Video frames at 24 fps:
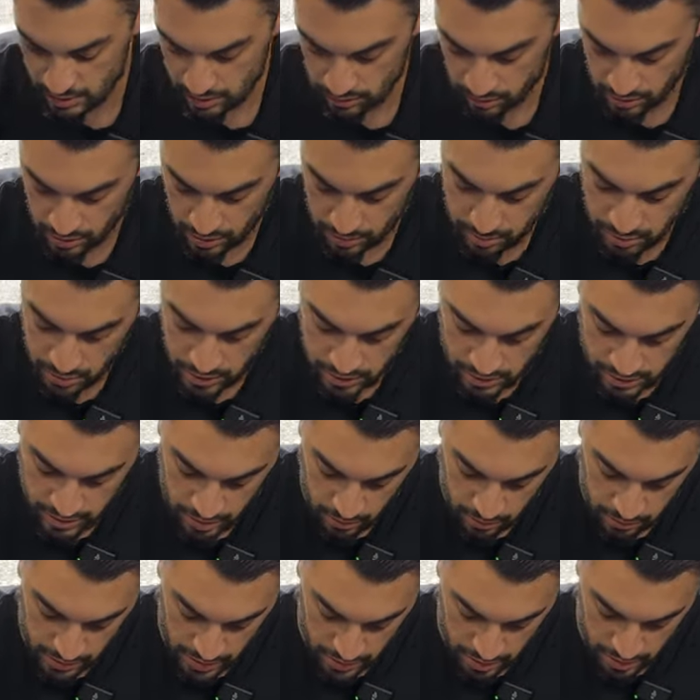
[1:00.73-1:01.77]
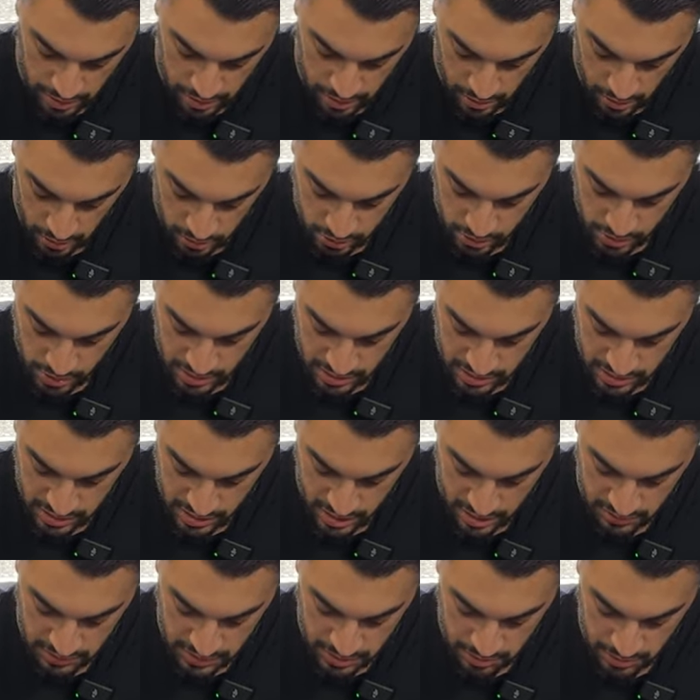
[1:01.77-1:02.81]
We're gonna put in there, we got an ultra
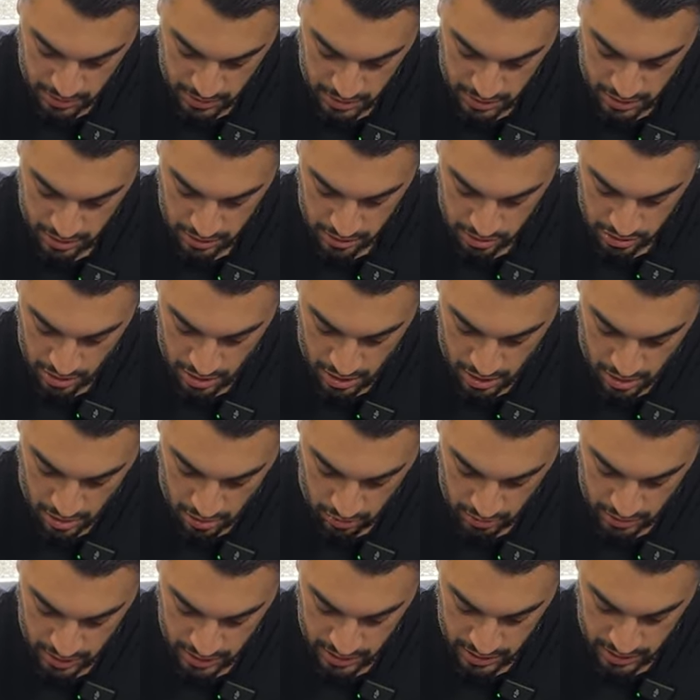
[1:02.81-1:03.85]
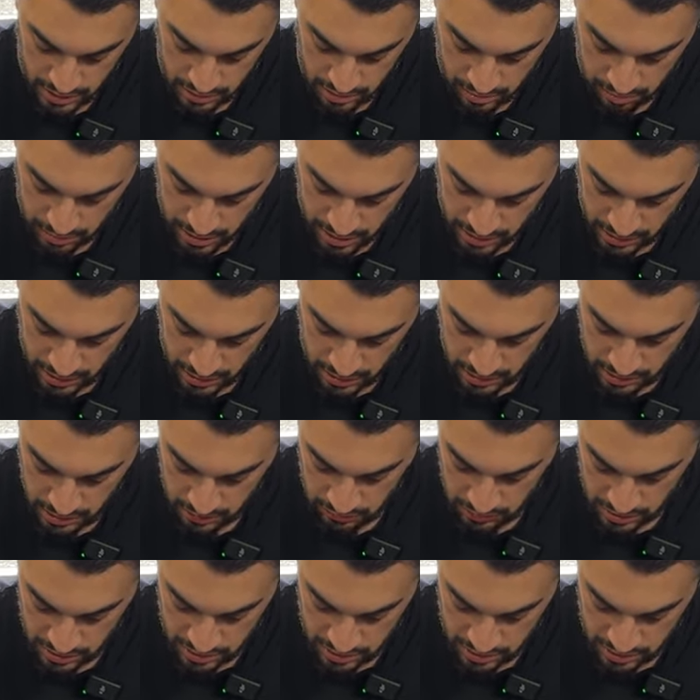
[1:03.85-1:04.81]
safe sponge already in the bucket. Give it a